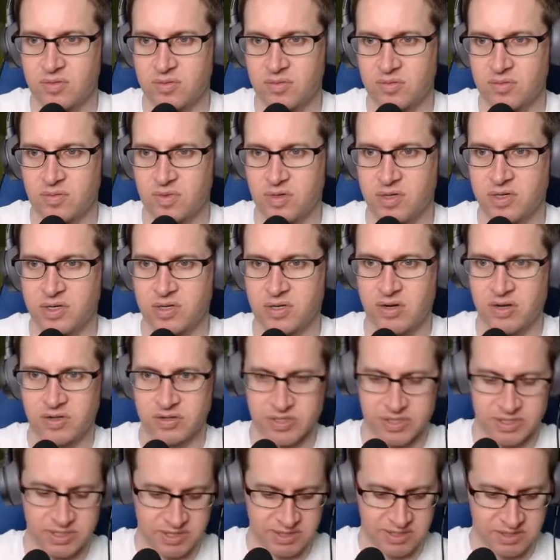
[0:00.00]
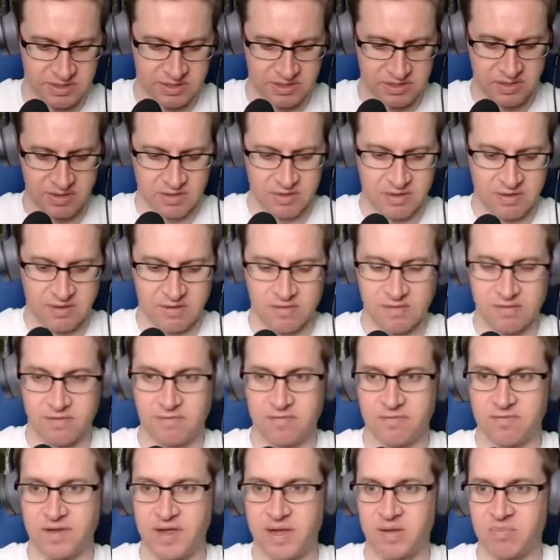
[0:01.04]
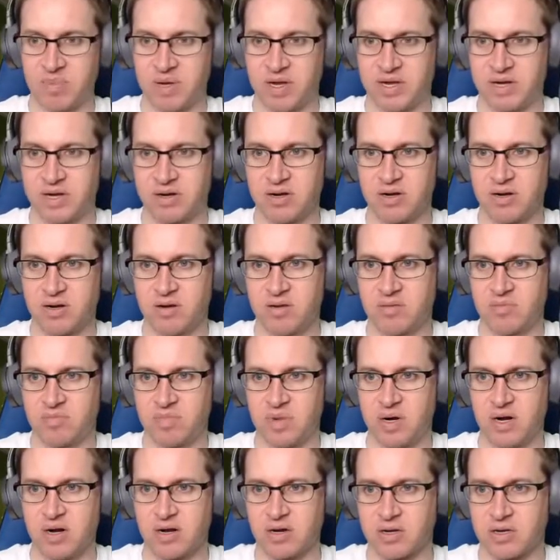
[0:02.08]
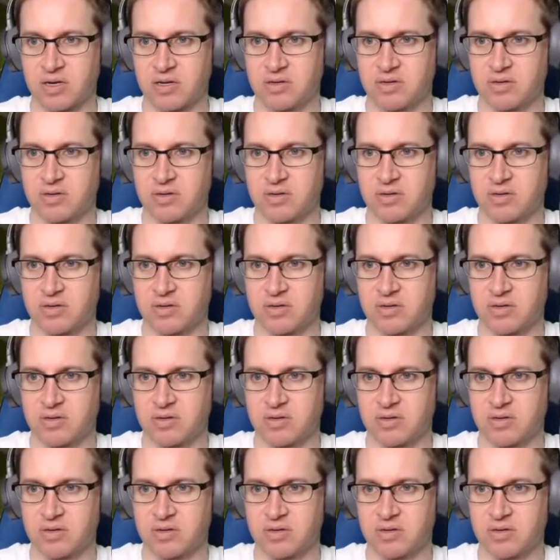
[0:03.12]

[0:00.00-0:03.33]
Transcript: We're going to call this Vampire Park.